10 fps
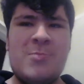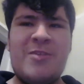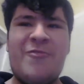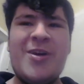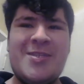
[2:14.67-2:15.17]
You
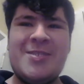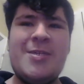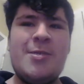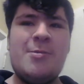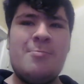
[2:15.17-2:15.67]
fucking dickhead.
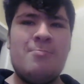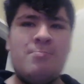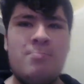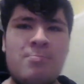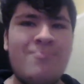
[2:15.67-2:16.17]

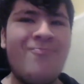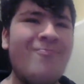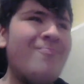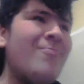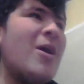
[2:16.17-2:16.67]

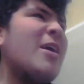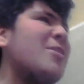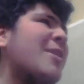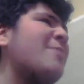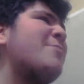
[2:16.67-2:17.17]
I'm gonna
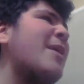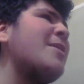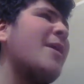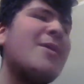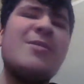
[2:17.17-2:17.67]
keep saying
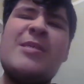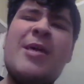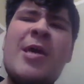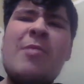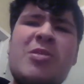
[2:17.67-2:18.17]
that, because
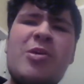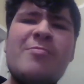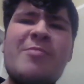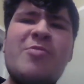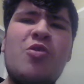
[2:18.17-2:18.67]
how many
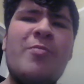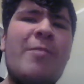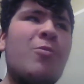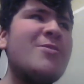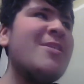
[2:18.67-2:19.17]
times have you called me a
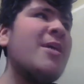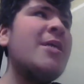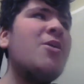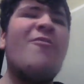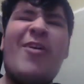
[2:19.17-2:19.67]
pussy?
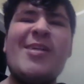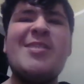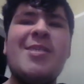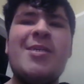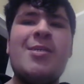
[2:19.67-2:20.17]
You're a fucking
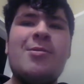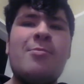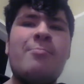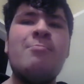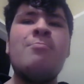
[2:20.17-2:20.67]
dickhead.
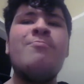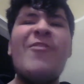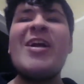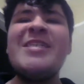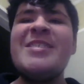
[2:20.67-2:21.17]

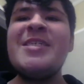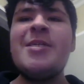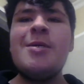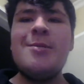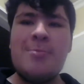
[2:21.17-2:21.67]
Fucking
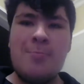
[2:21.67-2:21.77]
dickhead.